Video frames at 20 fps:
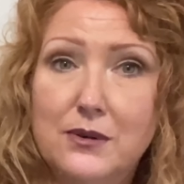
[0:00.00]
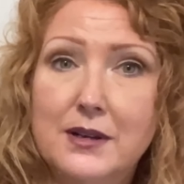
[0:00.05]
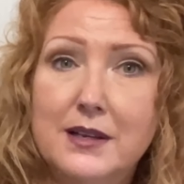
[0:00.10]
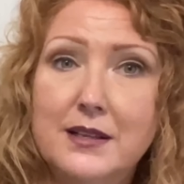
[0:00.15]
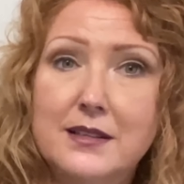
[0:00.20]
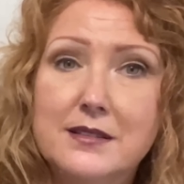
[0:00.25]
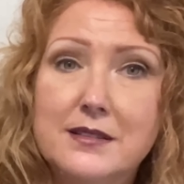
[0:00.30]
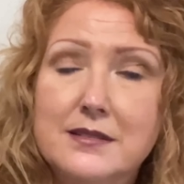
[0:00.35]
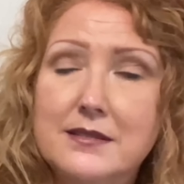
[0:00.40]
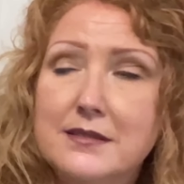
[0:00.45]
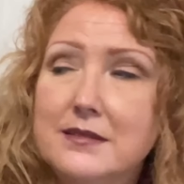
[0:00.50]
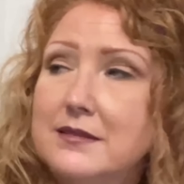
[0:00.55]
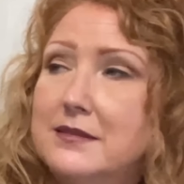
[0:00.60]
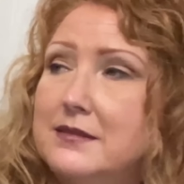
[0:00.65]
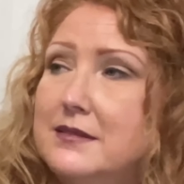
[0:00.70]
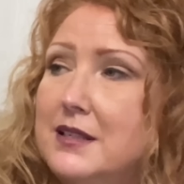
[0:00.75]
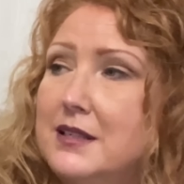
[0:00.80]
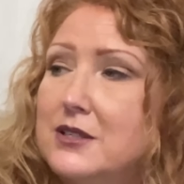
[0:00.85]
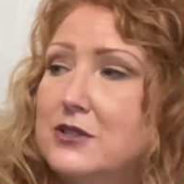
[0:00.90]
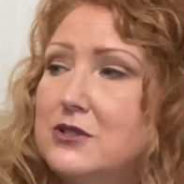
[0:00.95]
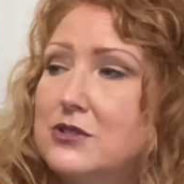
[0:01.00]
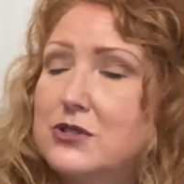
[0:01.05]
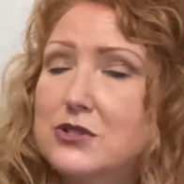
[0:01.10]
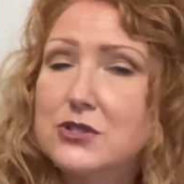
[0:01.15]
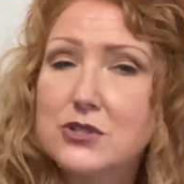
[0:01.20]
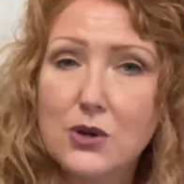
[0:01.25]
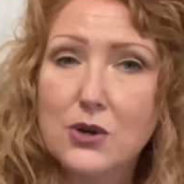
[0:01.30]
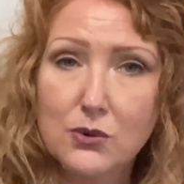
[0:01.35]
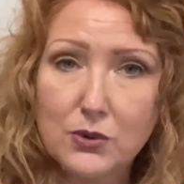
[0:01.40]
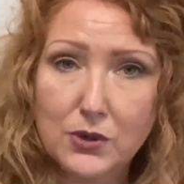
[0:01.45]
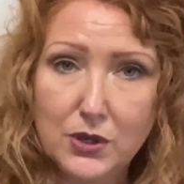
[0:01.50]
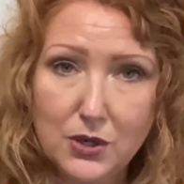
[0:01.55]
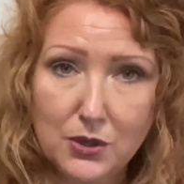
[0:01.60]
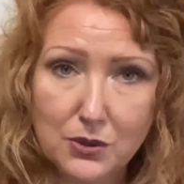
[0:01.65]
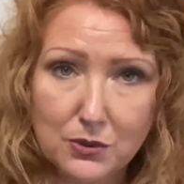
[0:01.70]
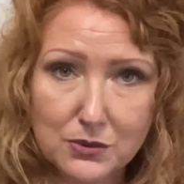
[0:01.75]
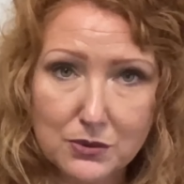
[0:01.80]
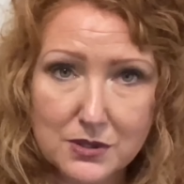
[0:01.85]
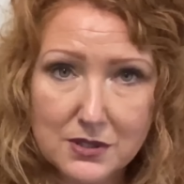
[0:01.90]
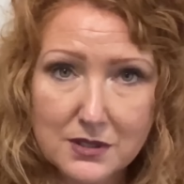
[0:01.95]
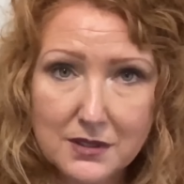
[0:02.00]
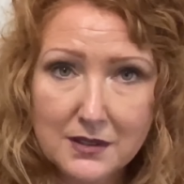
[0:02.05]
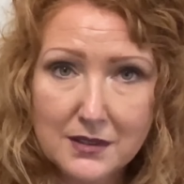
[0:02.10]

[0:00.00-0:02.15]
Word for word: it, it's so cute.